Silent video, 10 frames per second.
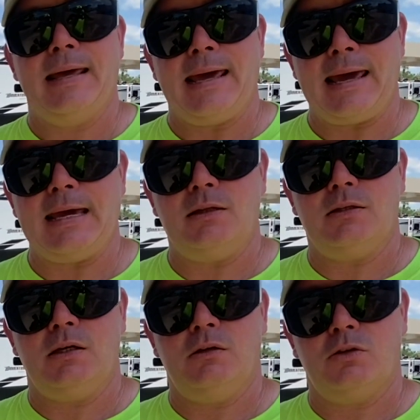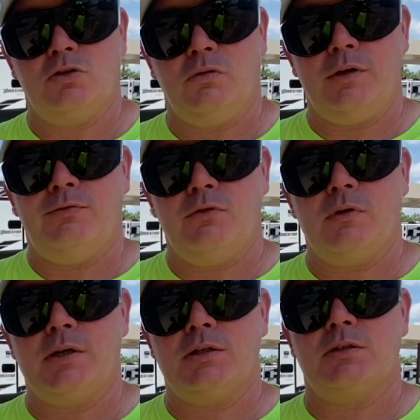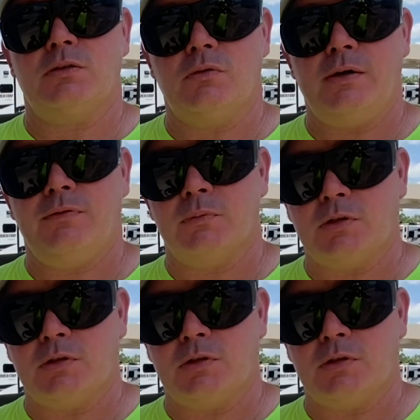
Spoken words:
18 to 24 inches away from the